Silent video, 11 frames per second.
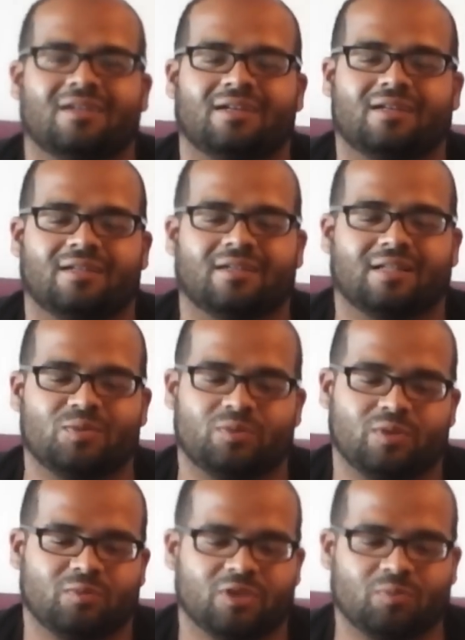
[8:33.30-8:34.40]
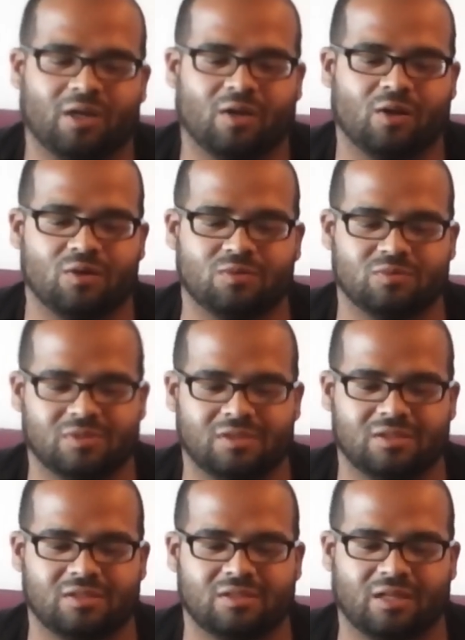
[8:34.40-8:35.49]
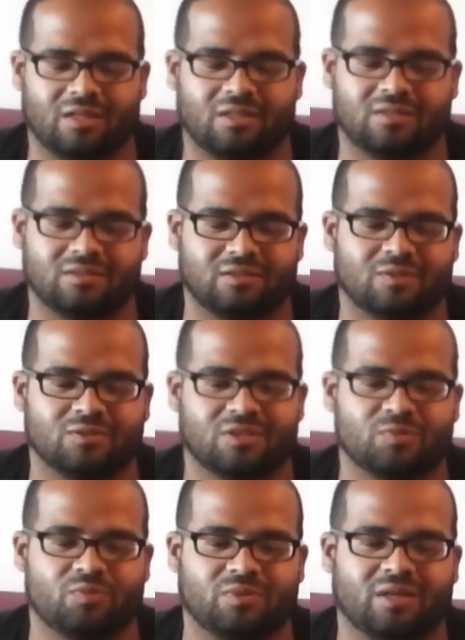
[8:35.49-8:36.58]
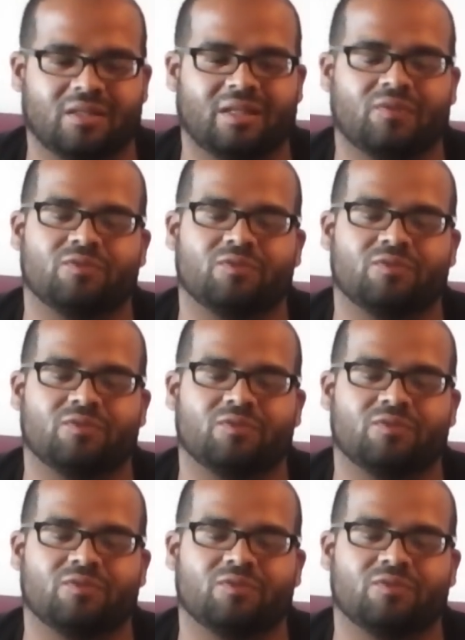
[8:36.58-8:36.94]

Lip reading: And that's pretty much my goal, is you know, just get that